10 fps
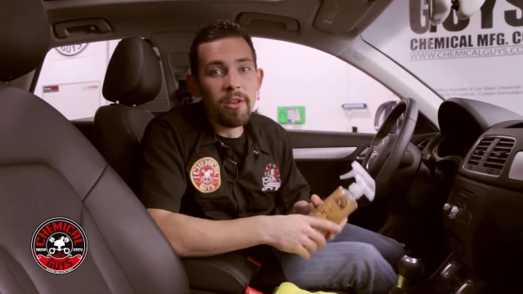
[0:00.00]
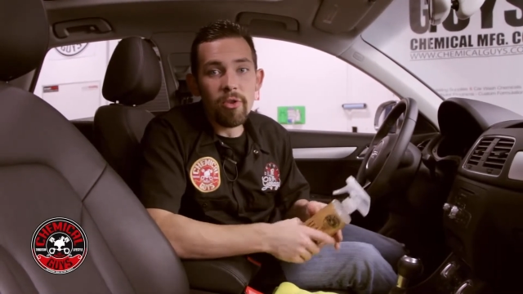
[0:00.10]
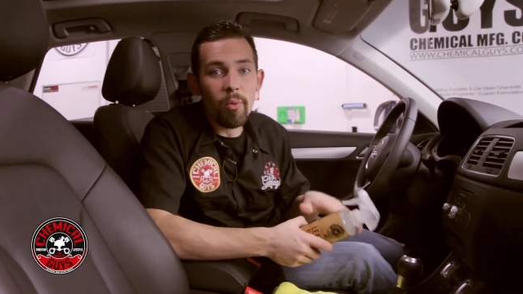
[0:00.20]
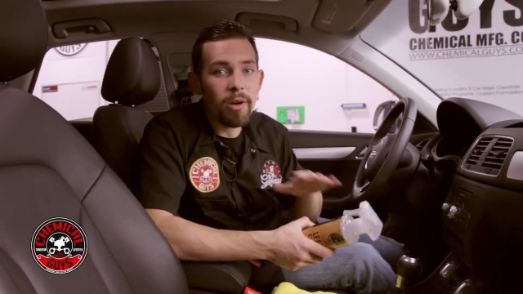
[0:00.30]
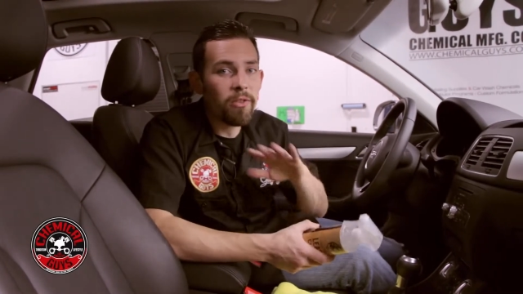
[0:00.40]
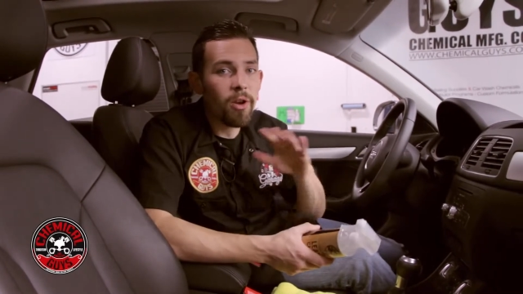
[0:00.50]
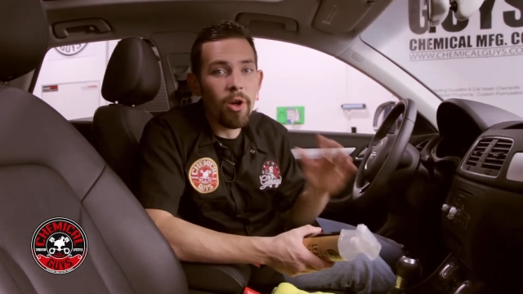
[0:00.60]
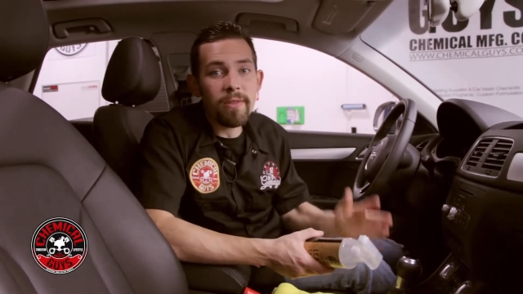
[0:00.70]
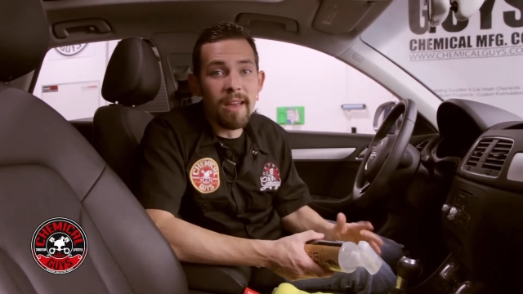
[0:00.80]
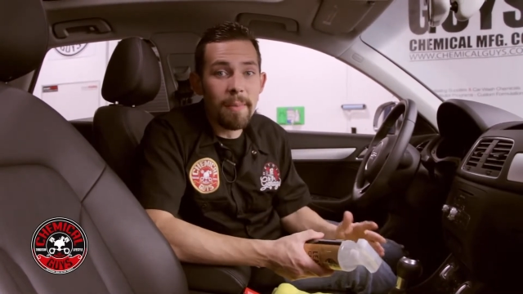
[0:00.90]
So it works on
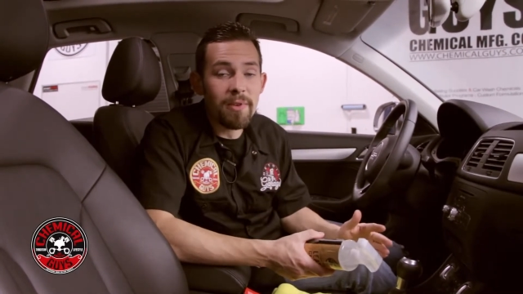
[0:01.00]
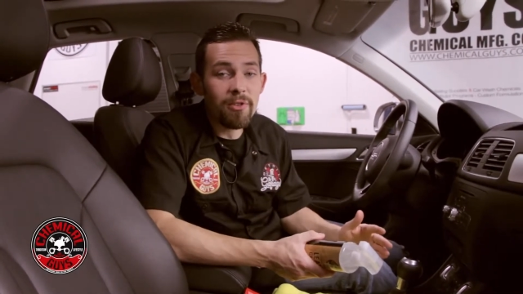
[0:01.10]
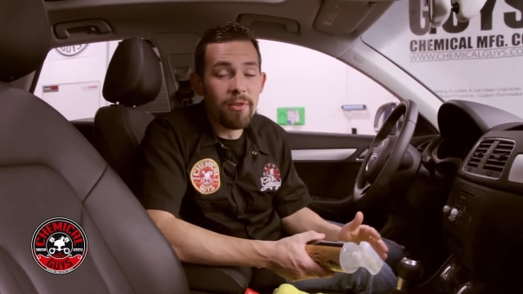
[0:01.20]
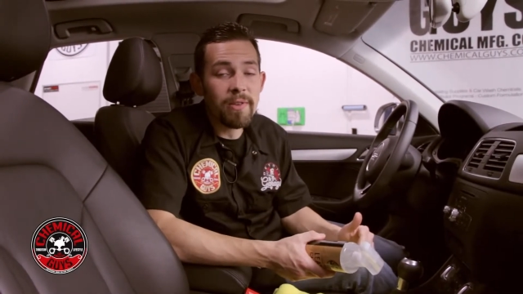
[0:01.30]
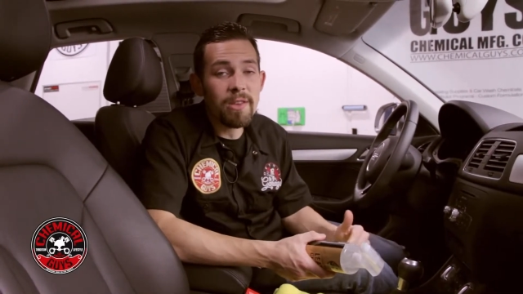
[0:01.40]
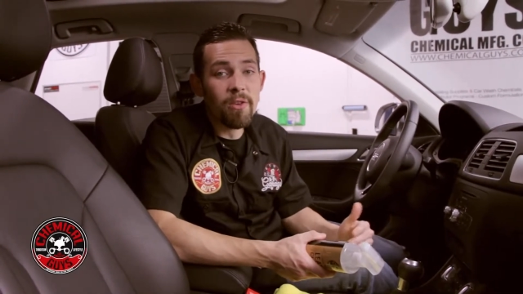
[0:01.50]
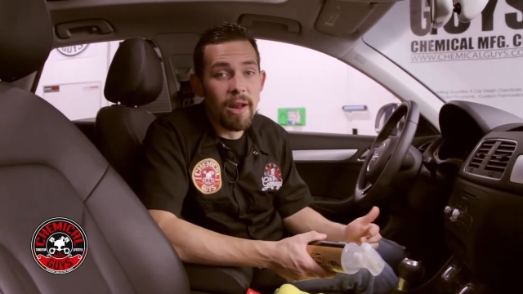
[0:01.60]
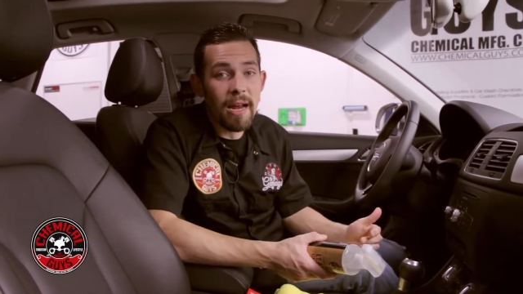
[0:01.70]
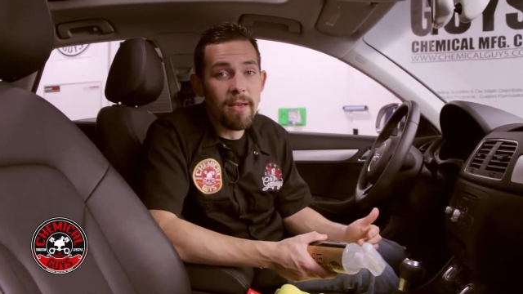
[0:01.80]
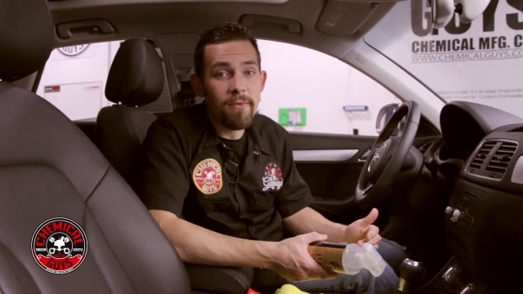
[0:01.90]
all types of surfaces
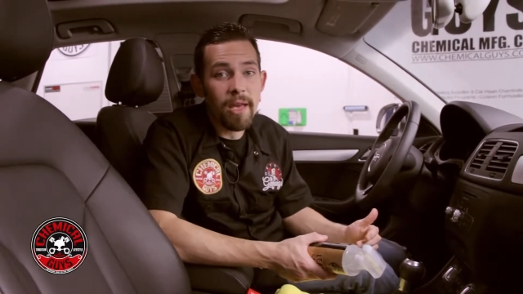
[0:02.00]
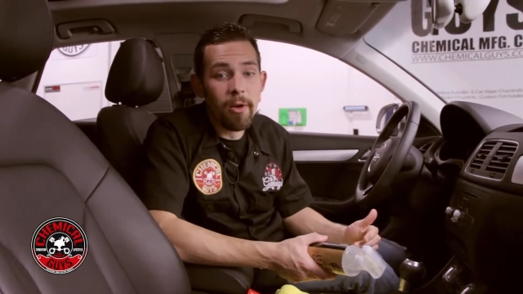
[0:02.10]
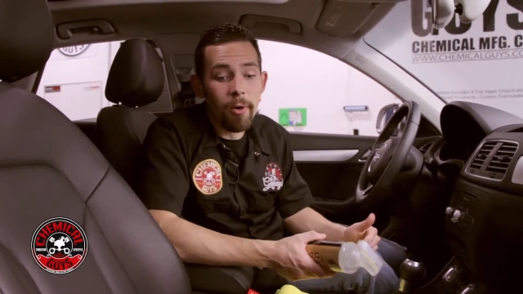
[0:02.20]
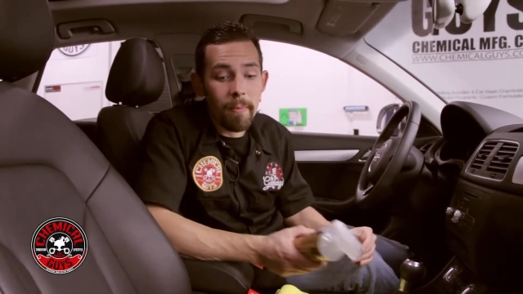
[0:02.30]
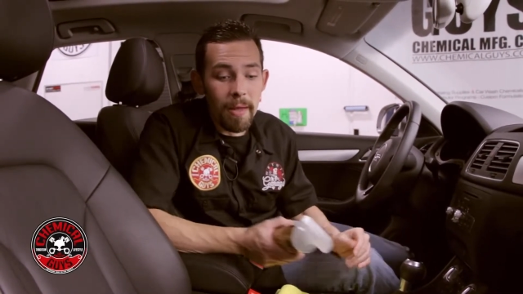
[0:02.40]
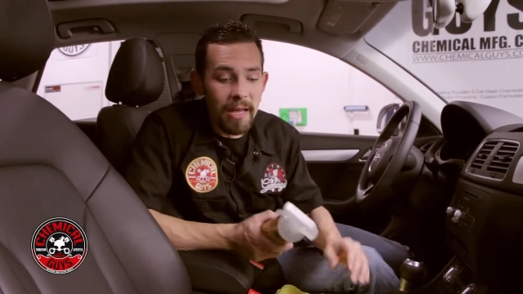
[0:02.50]
on any vehicle.